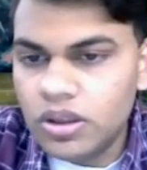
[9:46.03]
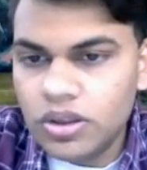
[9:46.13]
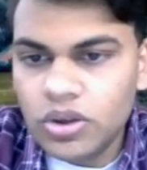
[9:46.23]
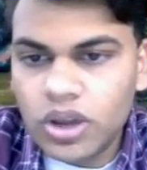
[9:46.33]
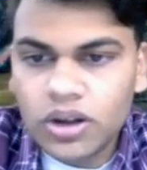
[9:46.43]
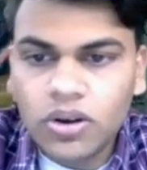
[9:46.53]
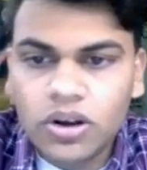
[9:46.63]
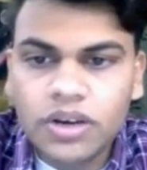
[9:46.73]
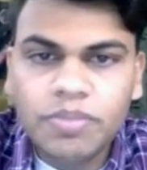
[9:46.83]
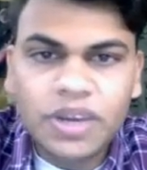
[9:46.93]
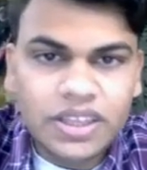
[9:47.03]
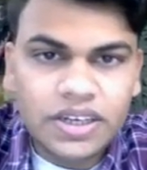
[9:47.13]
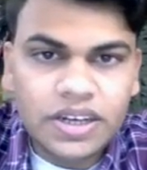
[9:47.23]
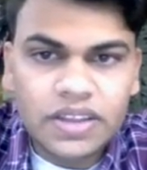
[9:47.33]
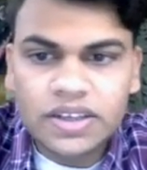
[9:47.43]
You can call it p
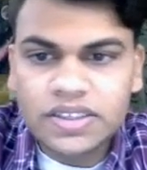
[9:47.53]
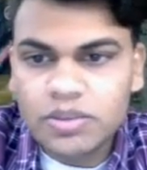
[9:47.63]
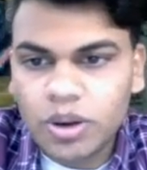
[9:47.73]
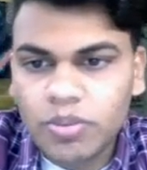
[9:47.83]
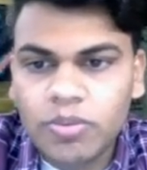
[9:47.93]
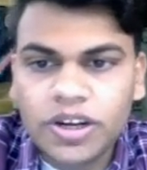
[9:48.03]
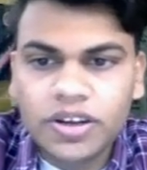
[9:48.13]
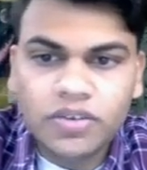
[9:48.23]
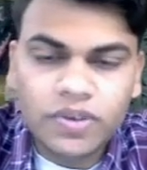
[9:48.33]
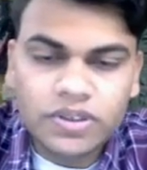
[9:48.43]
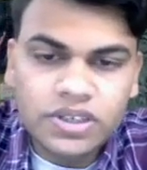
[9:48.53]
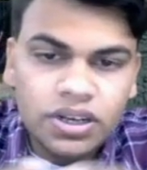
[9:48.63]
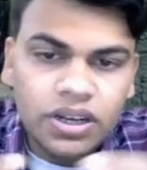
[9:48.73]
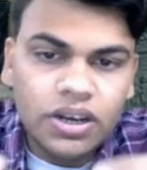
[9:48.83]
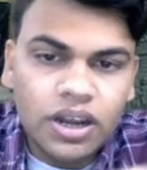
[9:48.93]
theta. That's the probability of a
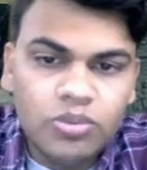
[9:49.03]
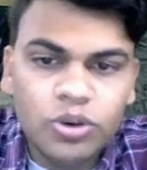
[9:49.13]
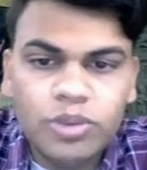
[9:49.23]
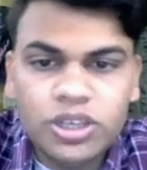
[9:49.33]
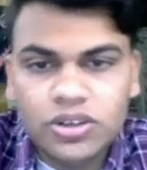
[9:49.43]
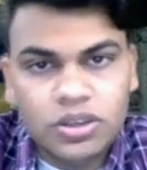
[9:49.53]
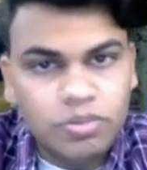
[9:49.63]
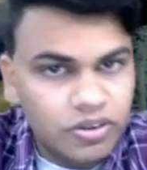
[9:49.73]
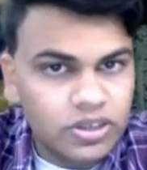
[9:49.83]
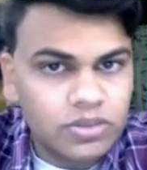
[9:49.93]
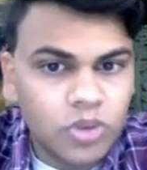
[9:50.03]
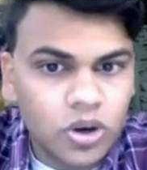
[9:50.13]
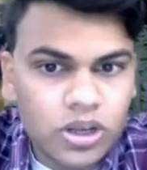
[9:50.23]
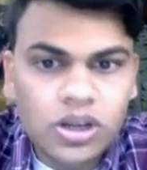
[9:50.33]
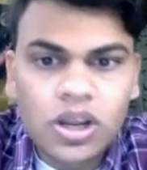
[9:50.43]
certain output based on the previous
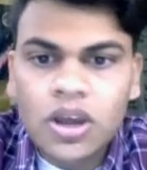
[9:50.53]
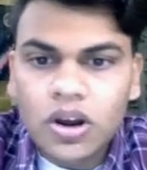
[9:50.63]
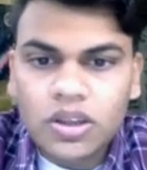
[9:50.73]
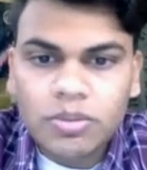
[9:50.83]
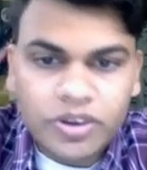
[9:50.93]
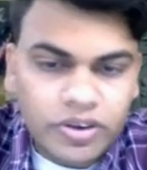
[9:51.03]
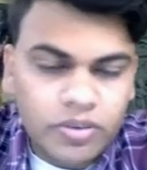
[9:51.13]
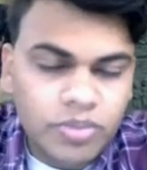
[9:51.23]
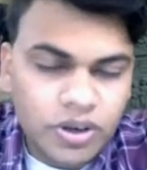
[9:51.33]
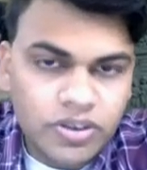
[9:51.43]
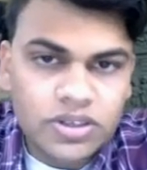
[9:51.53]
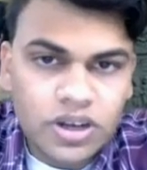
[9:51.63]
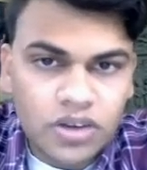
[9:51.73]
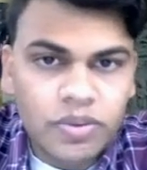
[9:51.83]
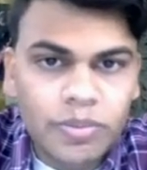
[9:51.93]
model, or the previous
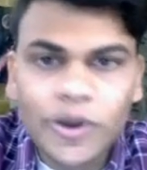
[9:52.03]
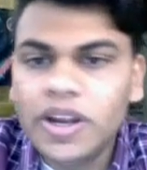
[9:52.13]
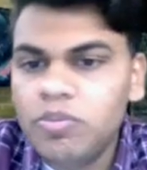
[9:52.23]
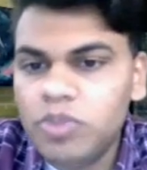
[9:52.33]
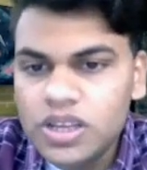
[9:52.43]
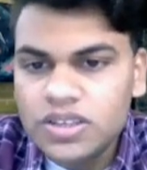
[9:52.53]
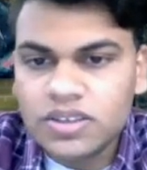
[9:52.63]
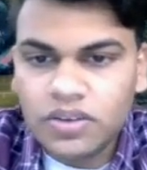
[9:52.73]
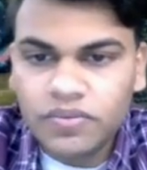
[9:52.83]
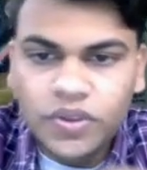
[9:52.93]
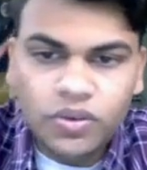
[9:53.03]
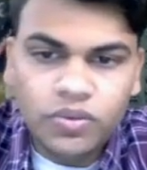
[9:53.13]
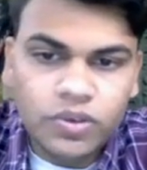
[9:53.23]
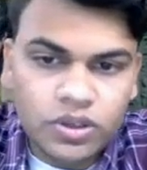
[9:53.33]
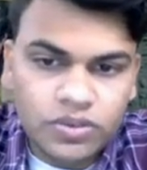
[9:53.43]
run of the model, plus a few
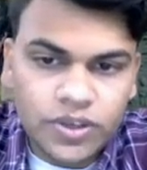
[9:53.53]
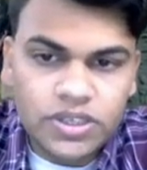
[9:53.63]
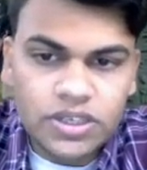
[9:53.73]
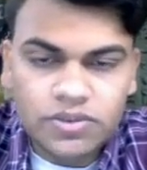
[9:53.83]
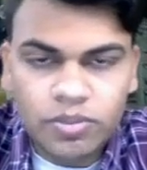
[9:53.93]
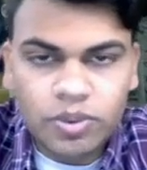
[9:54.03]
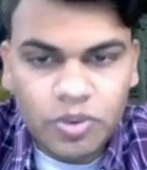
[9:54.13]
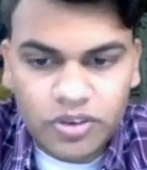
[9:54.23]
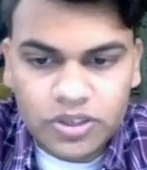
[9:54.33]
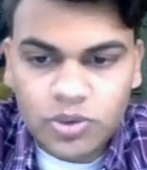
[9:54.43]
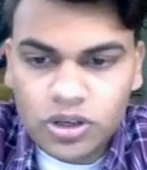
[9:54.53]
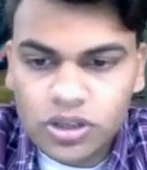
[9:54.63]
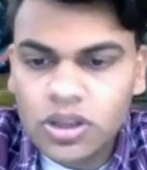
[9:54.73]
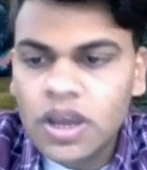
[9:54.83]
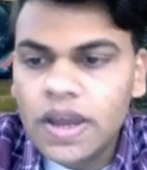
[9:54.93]
features from the previous model.
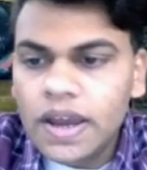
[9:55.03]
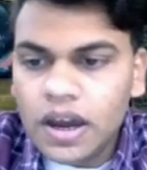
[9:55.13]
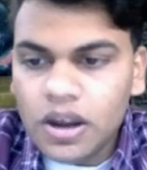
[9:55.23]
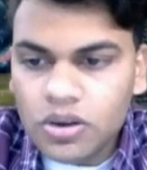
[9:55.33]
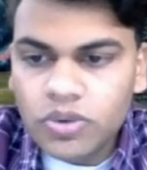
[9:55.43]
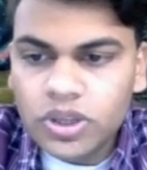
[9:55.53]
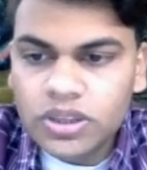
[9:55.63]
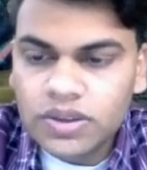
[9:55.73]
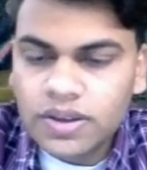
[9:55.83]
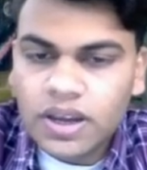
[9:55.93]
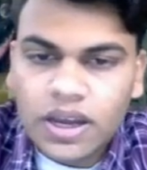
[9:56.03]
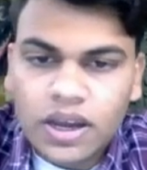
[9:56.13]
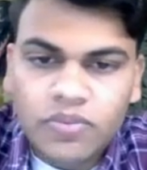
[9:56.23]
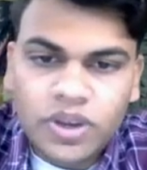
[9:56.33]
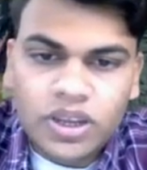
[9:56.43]
Along with
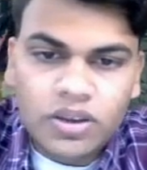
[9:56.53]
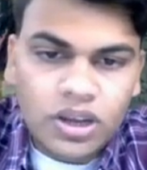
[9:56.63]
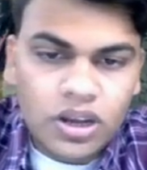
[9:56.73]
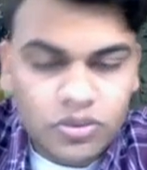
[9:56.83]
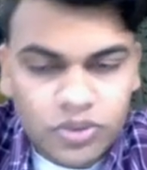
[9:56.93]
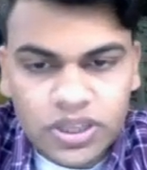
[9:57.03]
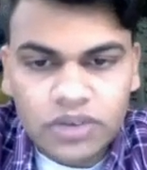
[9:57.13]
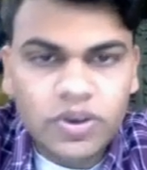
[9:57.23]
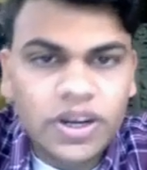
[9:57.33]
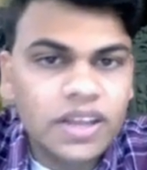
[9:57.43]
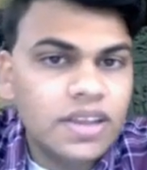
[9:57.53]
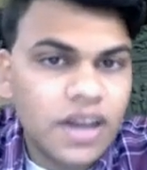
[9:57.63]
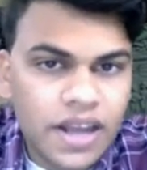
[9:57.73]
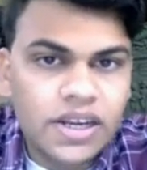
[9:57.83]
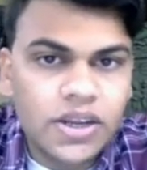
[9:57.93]
along with that, we take the
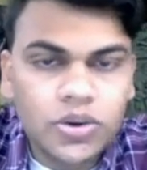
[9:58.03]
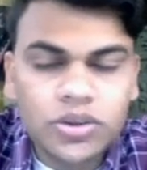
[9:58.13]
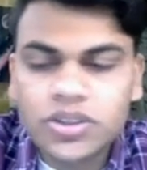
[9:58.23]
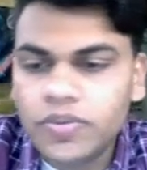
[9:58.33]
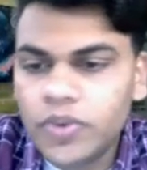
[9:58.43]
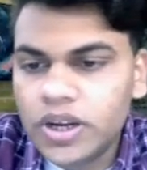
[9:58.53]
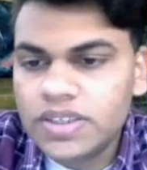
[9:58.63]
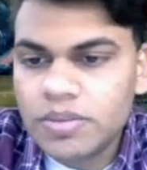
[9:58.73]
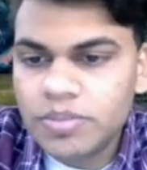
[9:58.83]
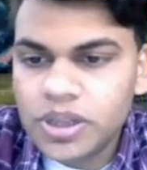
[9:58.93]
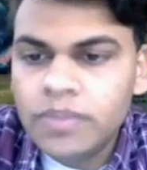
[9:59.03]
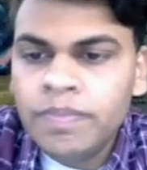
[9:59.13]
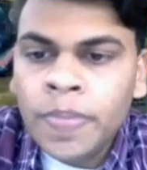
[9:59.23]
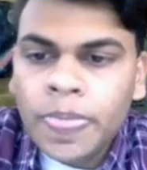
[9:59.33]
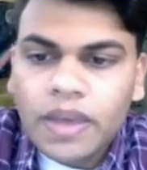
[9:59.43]
likelihood. So, for example,
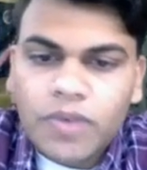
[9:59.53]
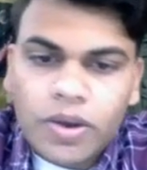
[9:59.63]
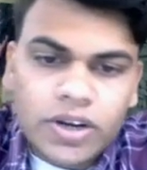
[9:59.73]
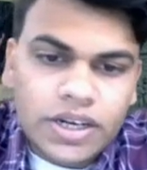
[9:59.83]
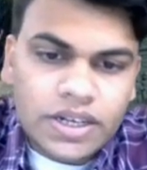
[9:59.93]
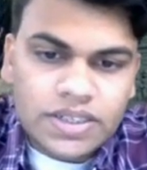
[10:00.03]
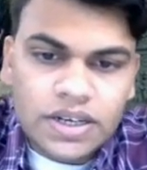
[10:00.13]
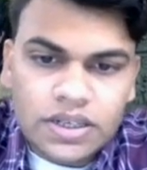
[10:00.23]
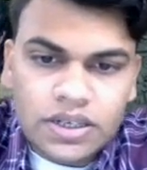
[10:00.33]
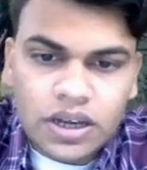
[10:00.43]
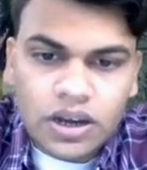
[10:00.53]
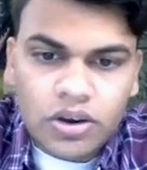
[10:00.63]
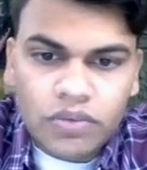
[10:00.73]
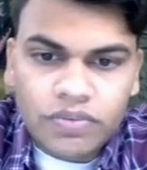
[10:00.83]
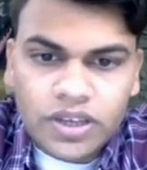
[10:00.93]
if you have a data set
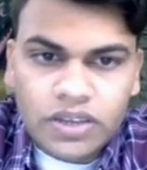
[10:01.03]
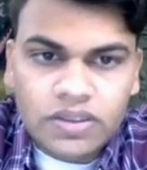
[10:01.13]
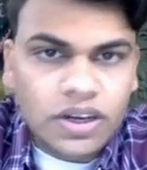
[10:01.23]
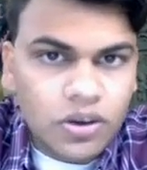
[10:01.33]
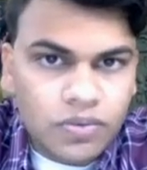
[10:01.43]
of say 3 or